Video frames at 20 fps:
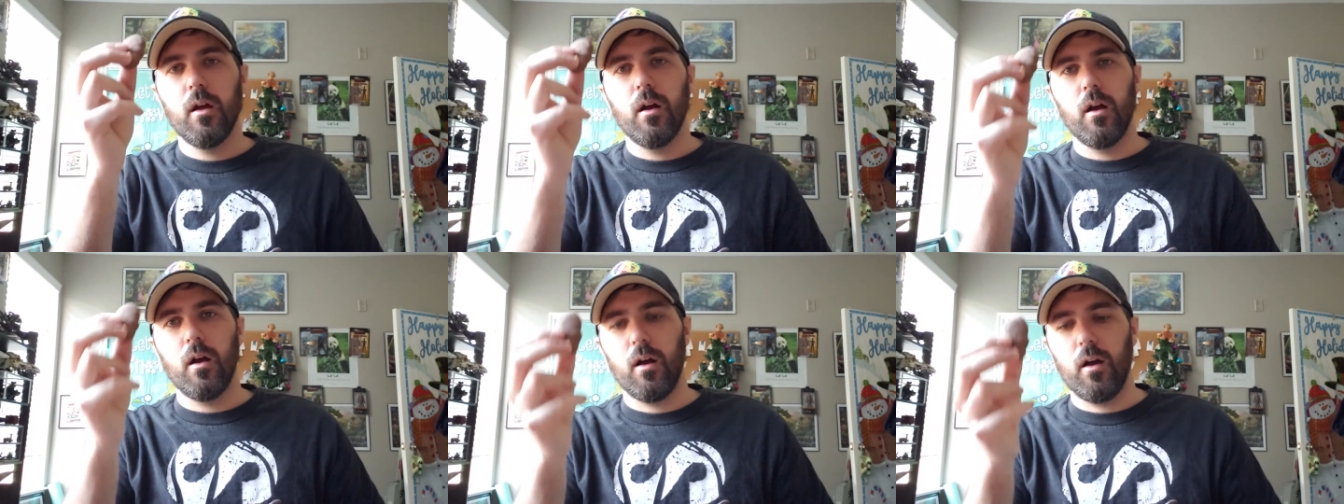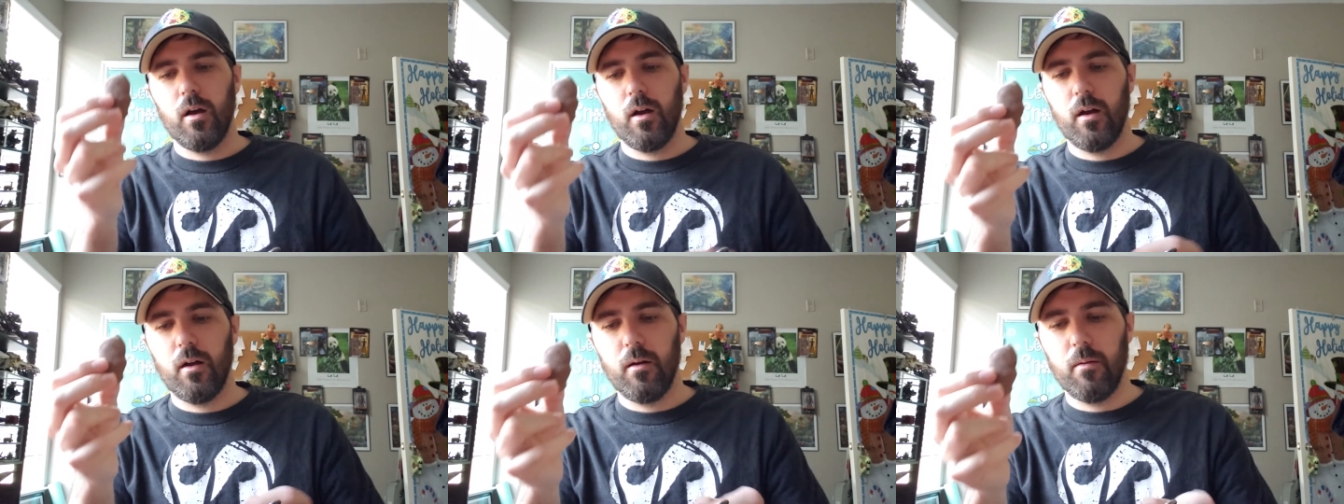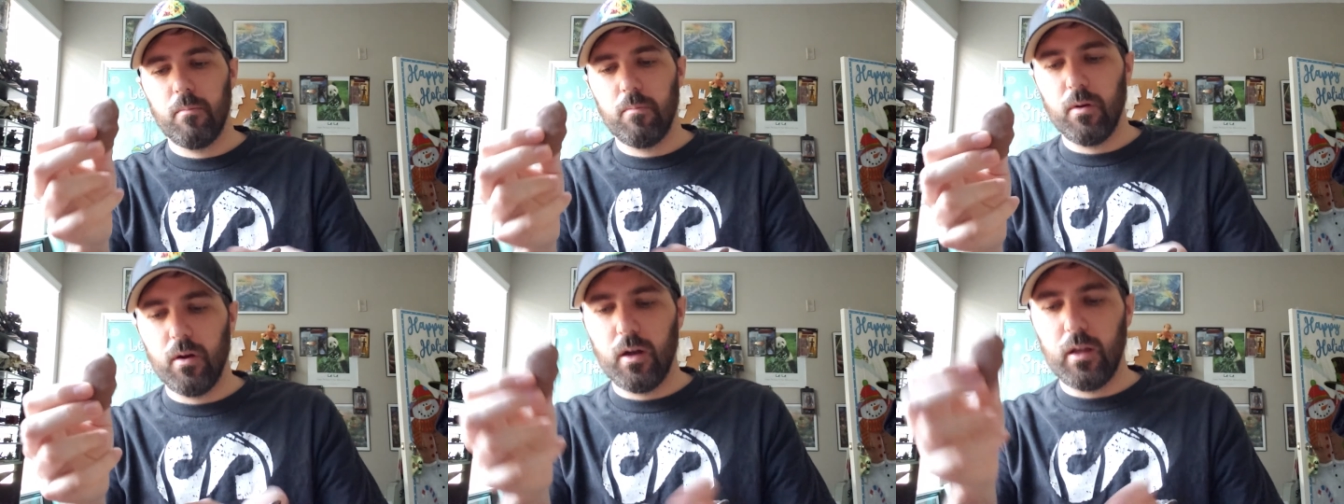
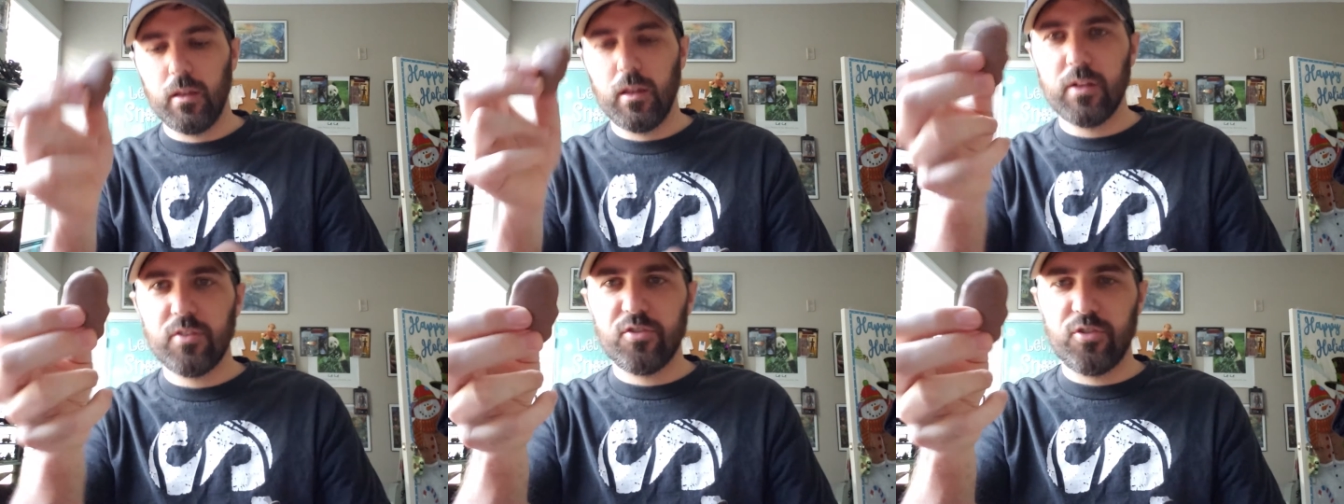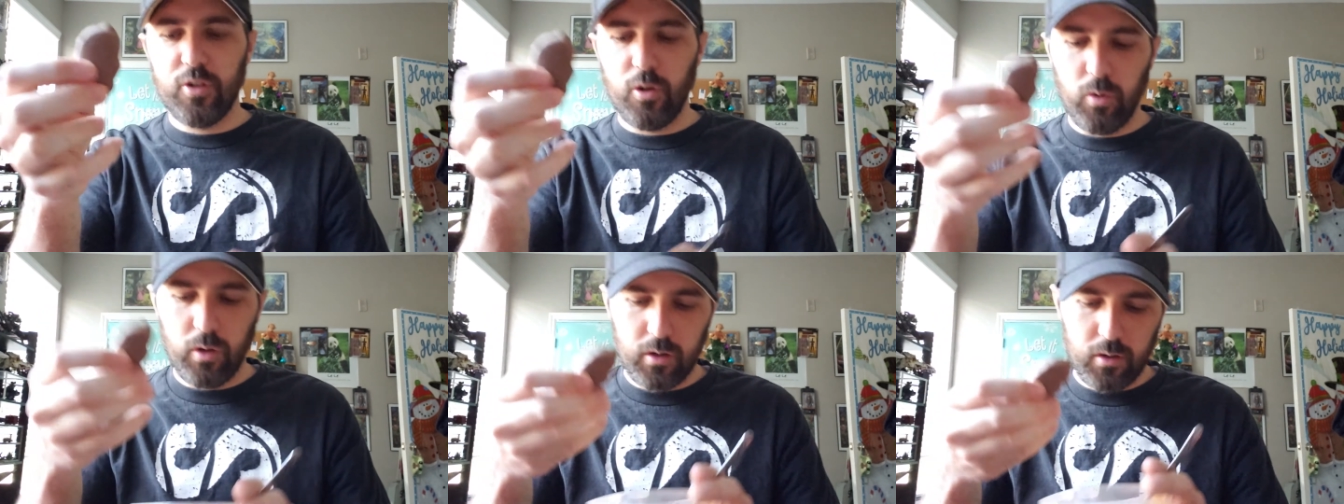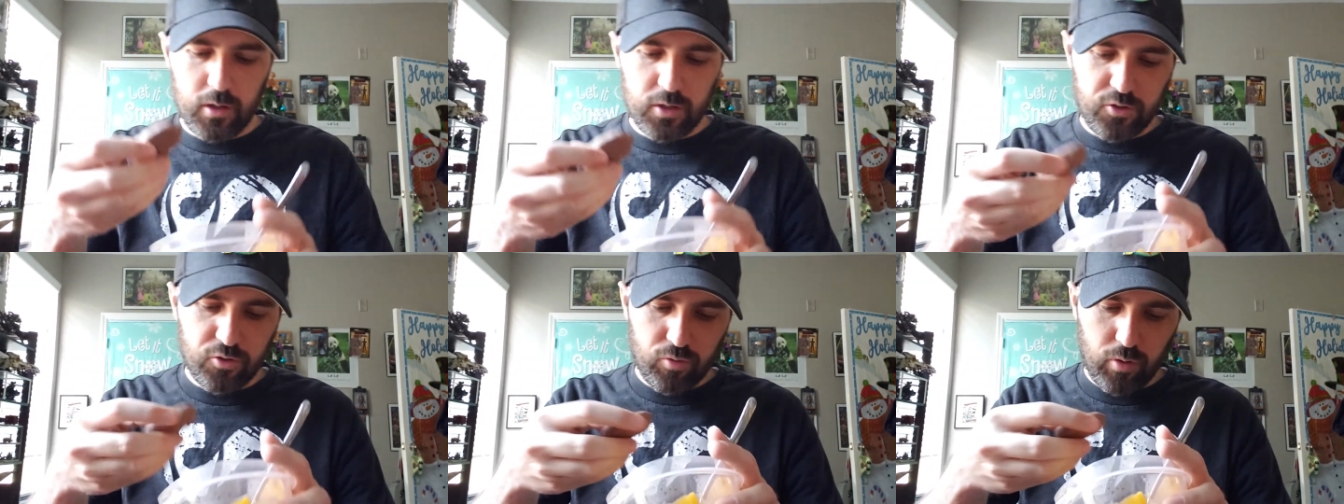But let's do it.
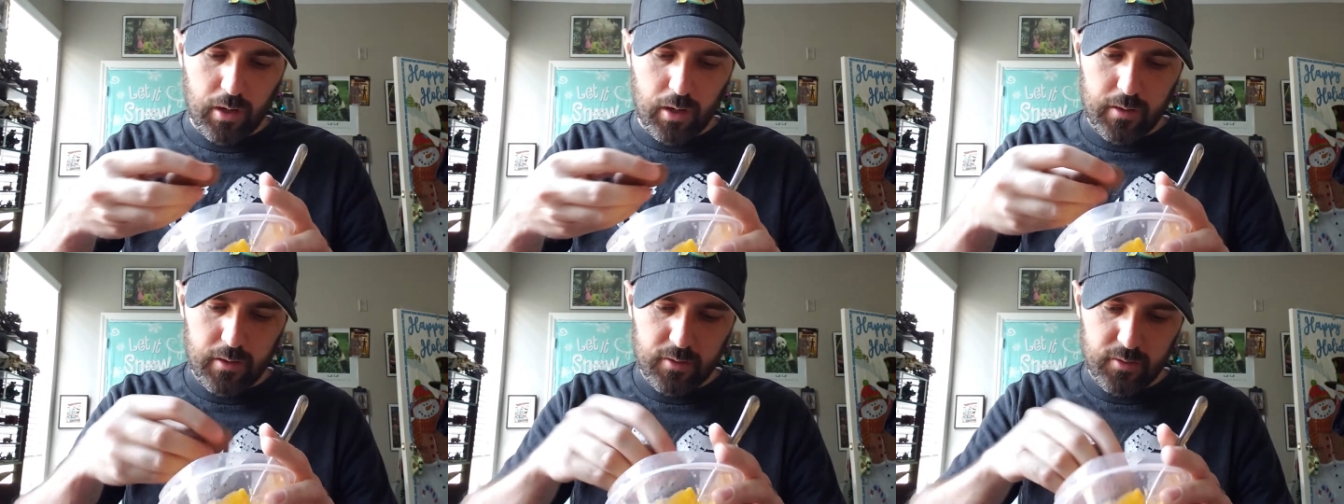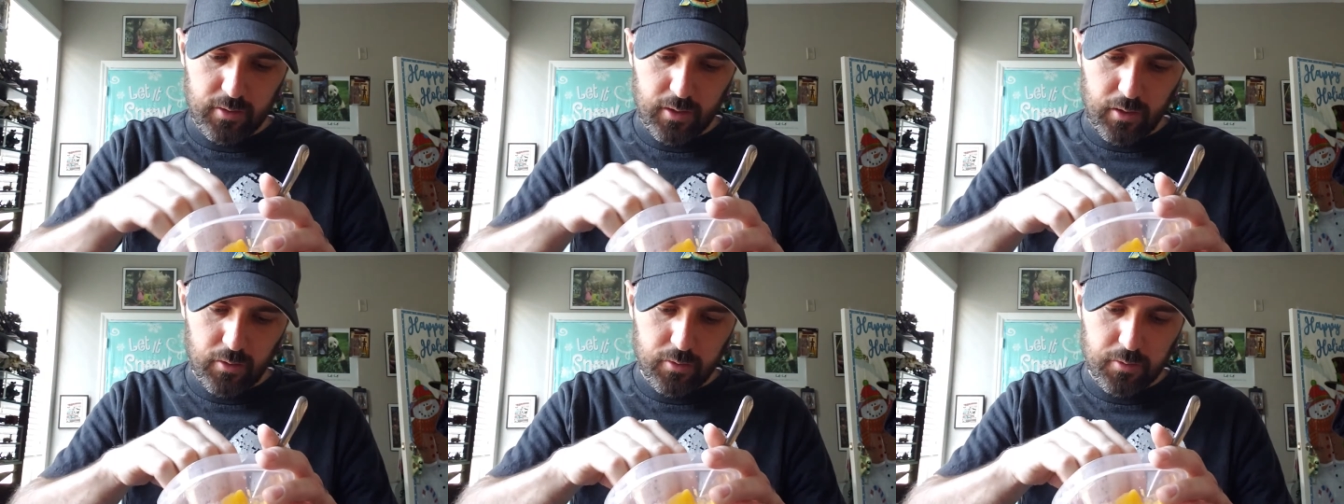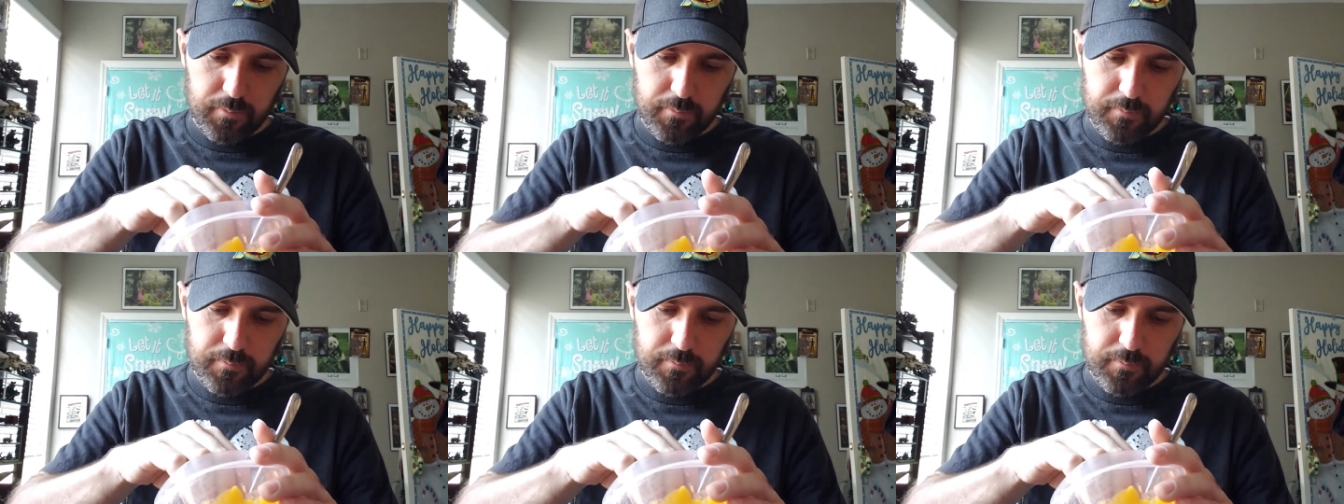Let's try this out.